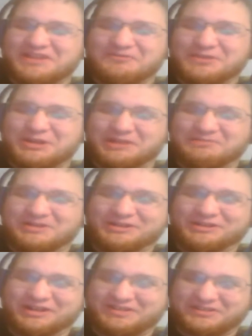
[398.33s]
ever come
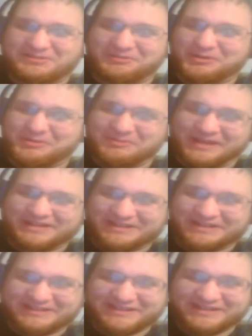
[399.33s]
across as a
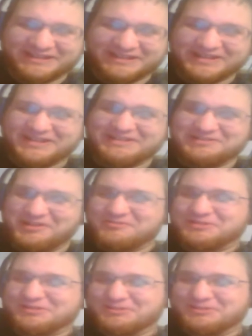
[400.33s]
romantic. He
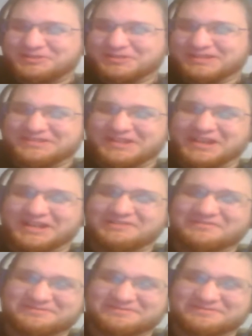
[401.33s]
knows Luke's his son.